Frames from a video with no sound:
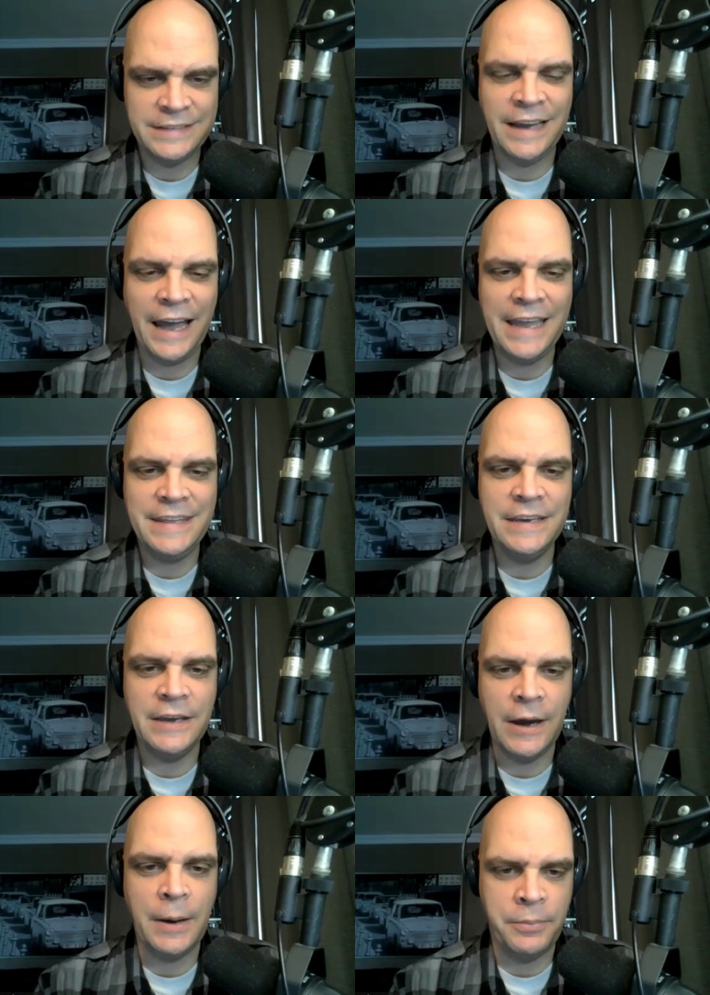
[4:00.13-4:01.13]
a
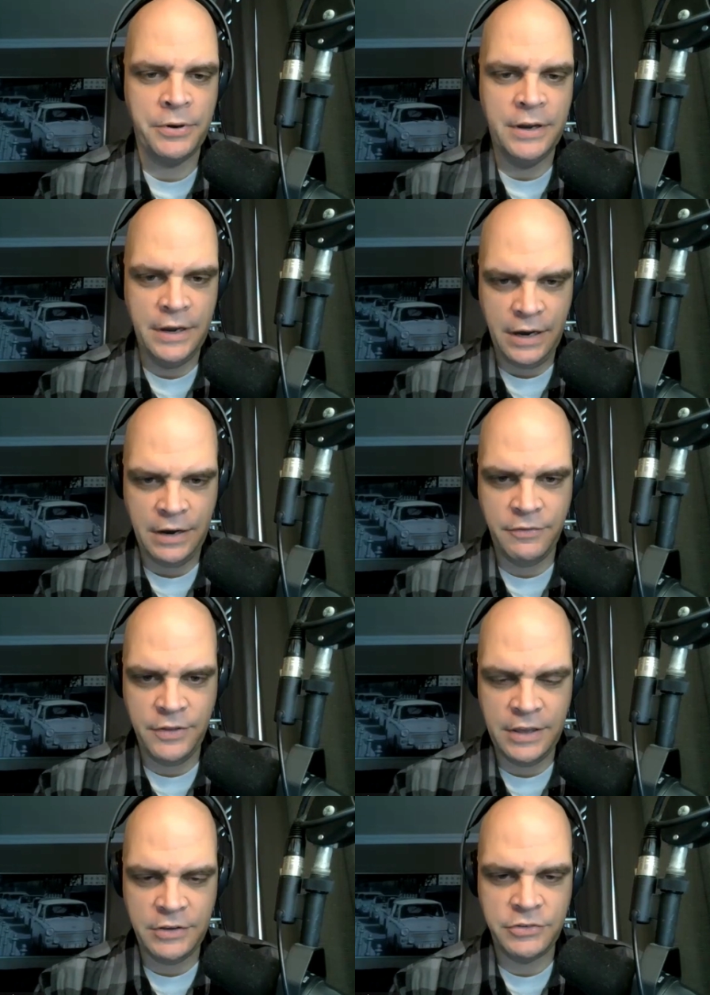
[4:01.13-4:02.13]
tidying up of the
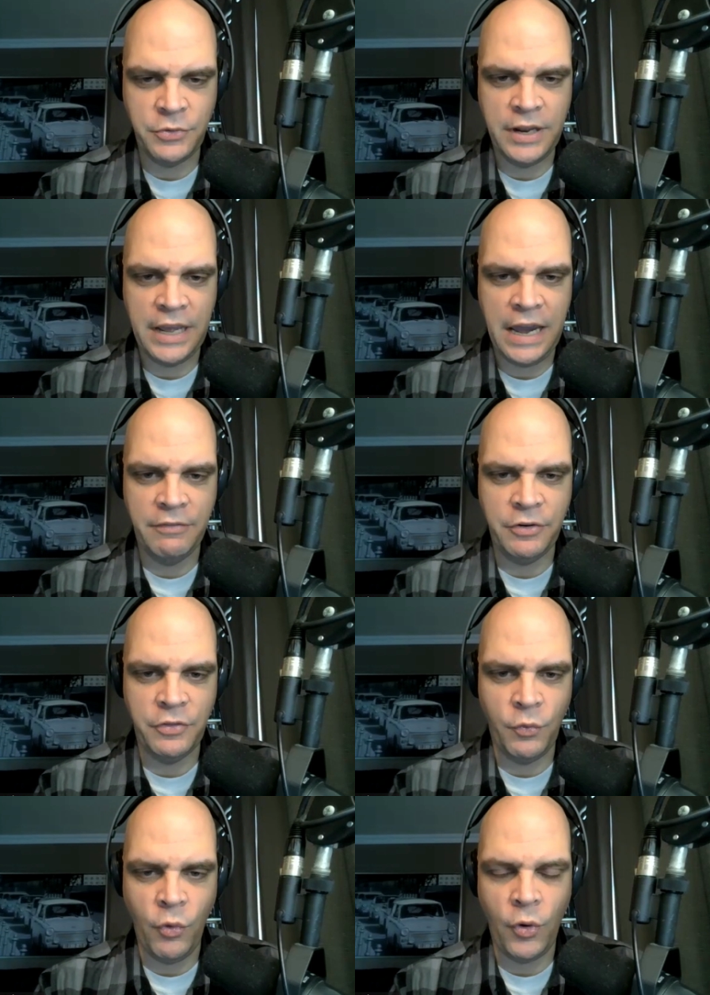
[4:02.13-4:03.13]
history after the war.